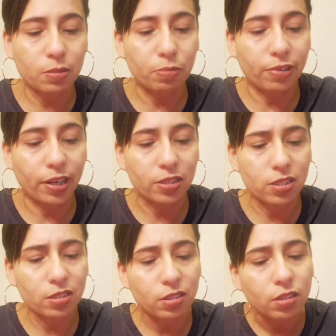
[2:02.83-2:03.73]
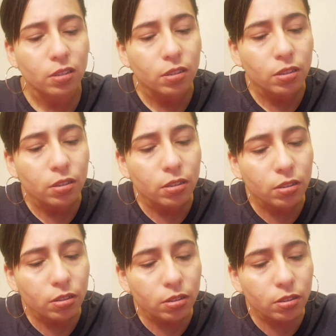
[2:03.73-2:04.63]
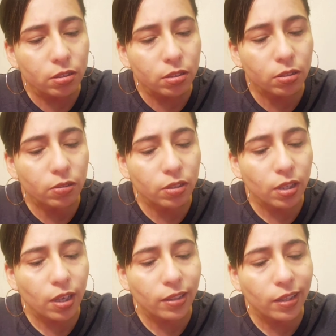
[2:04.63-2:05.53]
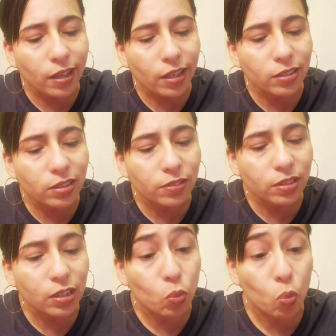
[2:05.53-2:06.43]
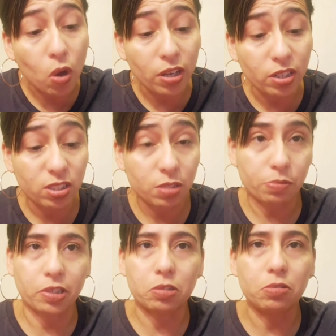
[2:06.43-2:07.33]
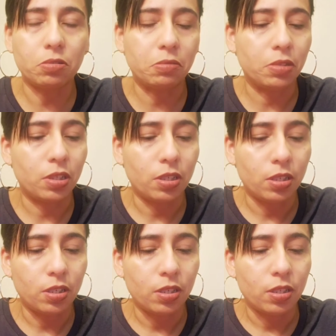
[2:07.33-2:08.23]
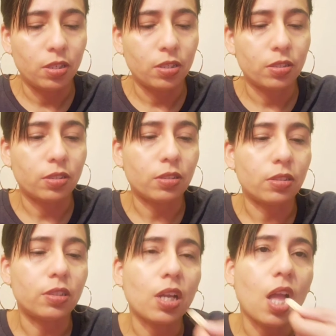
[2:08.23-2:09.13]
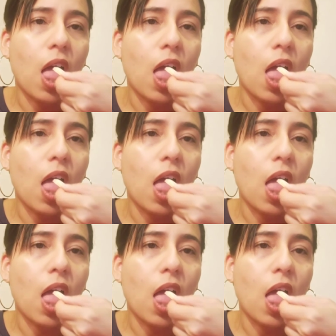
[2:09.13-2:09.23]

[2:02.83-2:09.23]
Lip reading: the brand. Okay, I think I see one sprinkle. All right.